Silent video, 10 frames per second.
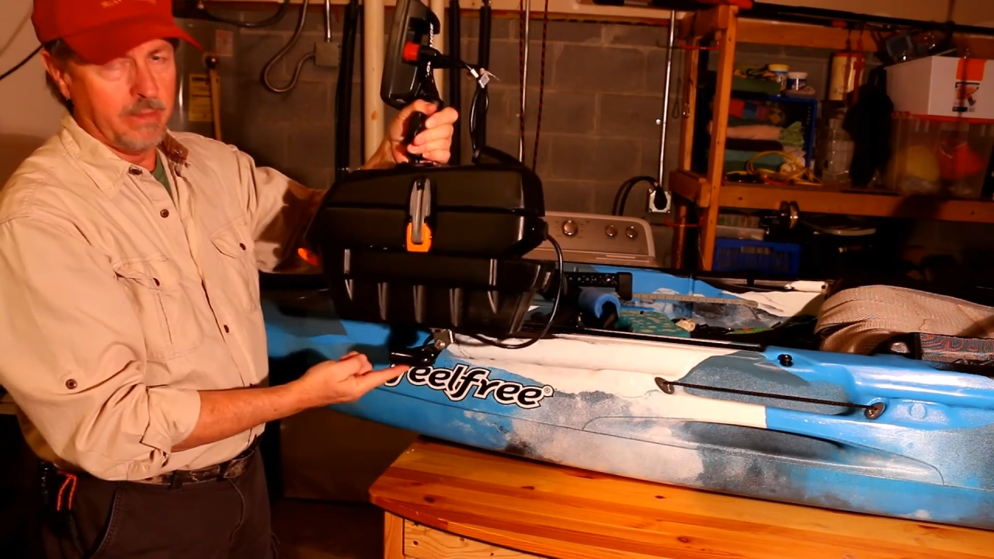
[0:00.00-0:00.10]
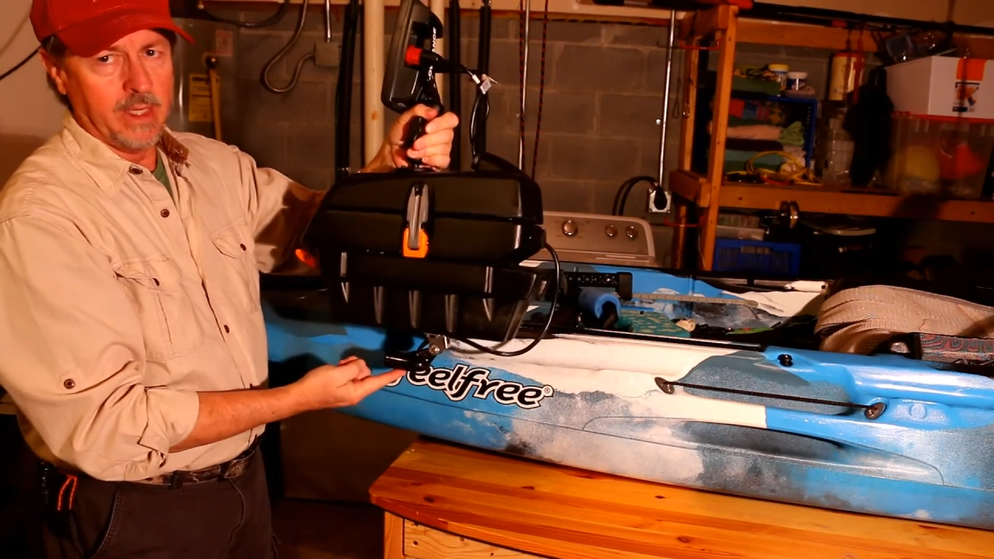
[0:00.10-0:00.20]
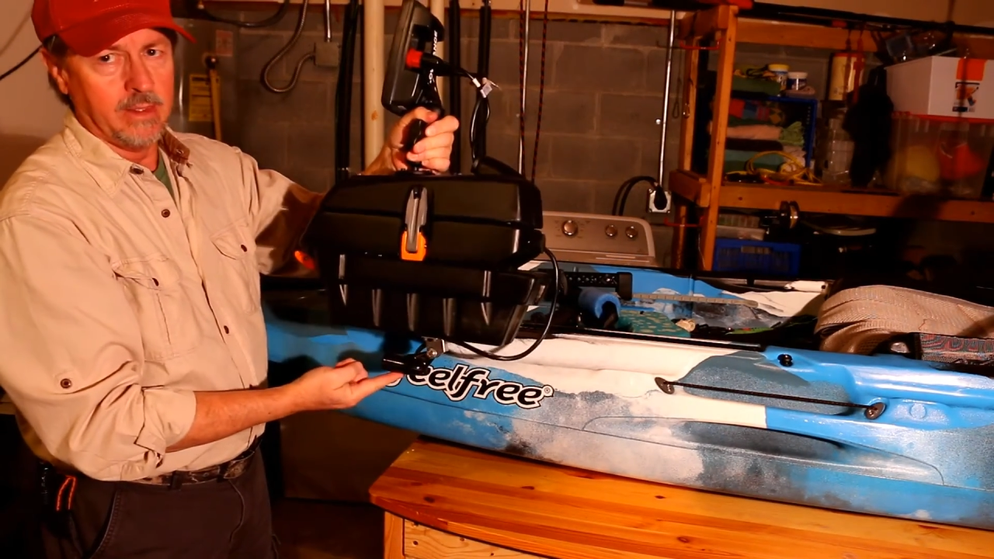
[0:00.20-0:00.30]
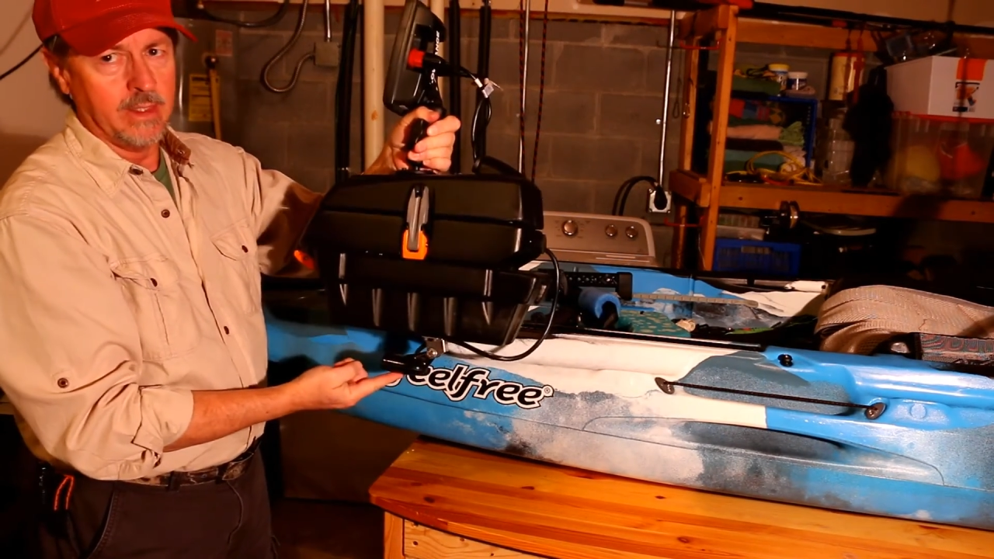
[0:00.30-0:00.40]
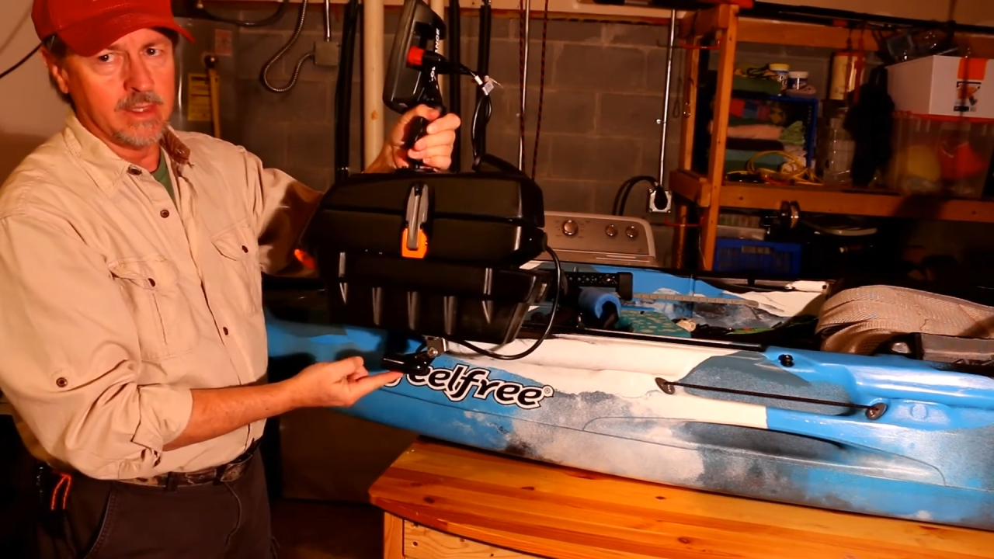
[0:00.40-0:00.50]

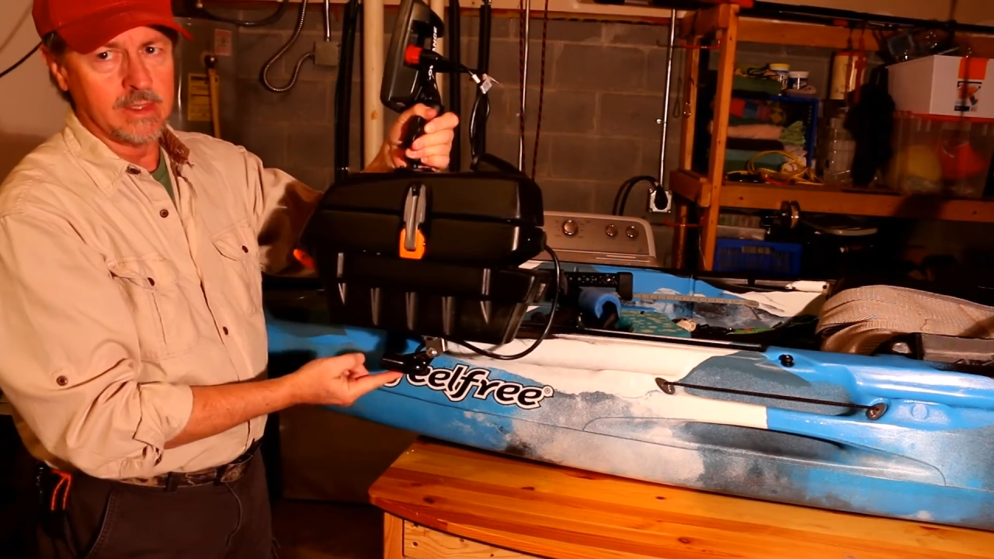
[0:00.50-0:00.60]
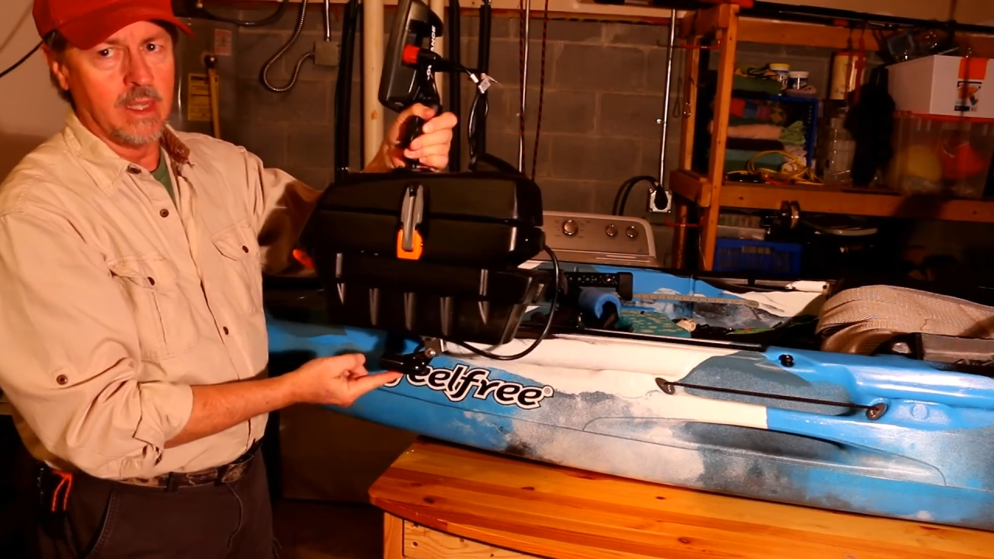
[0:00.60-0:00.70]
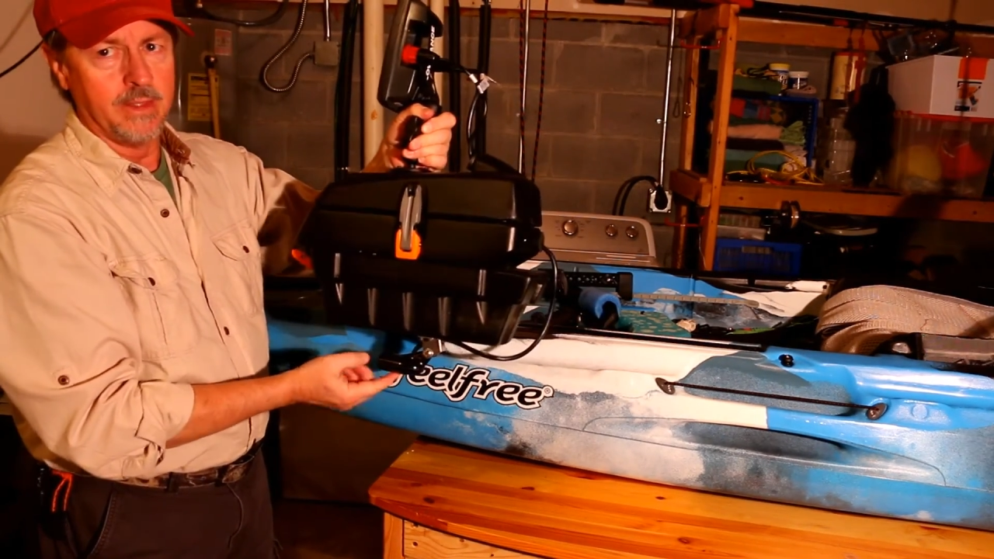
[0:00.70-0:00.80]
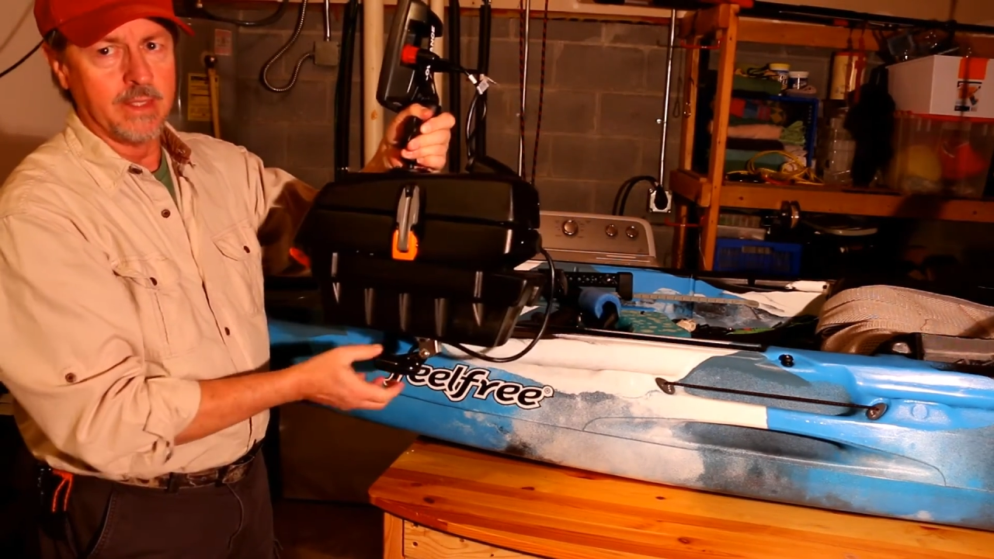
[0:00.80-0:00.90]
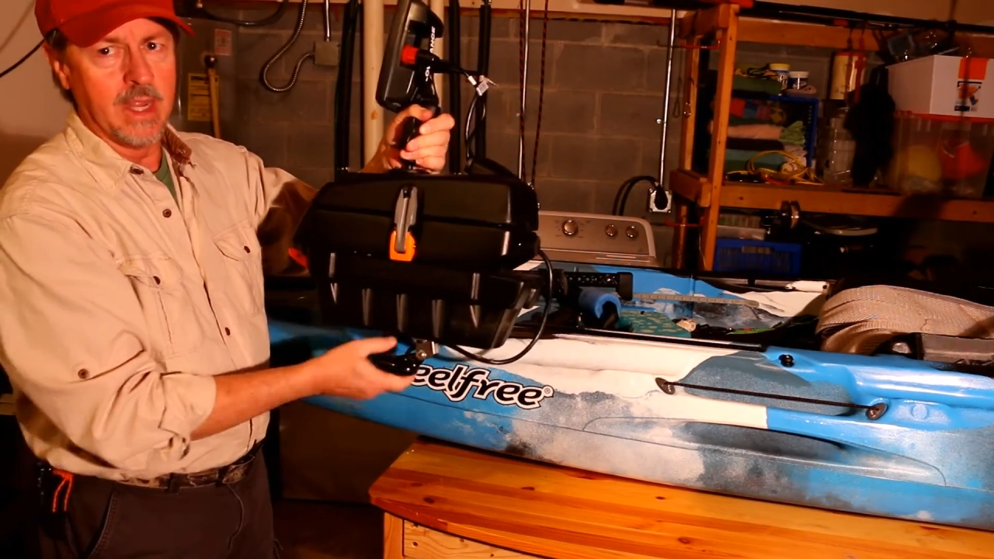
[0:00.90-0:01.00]
bend this
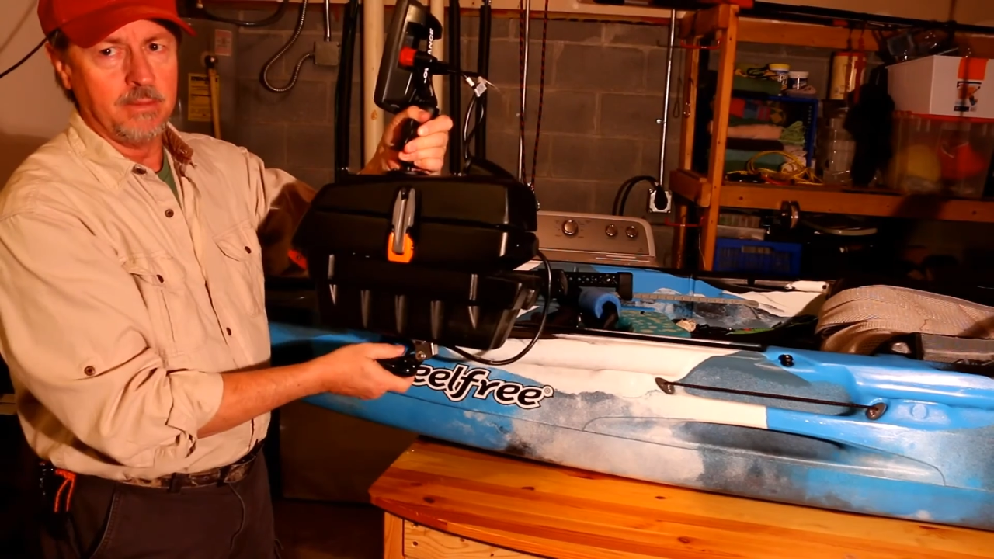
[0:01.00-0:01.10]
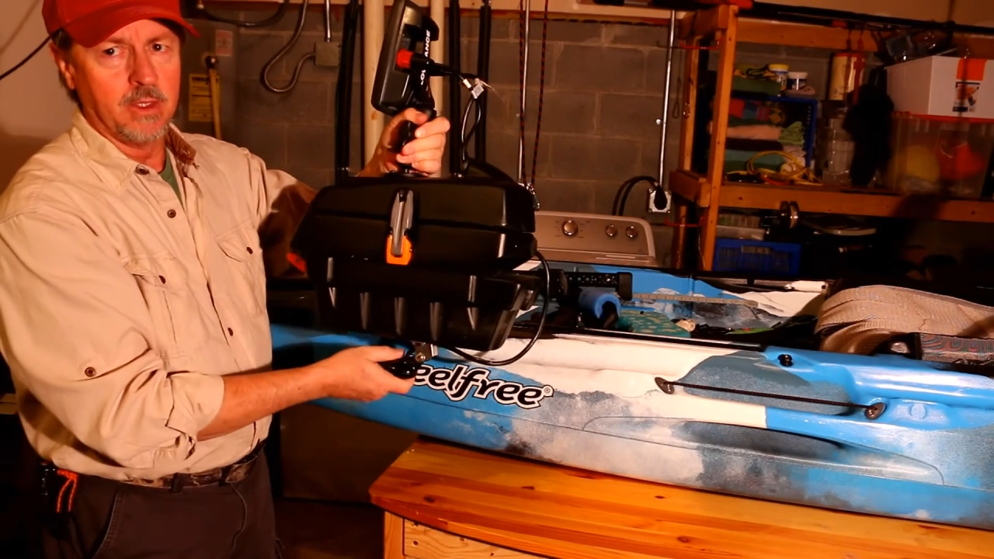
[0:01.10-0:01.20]
all the time.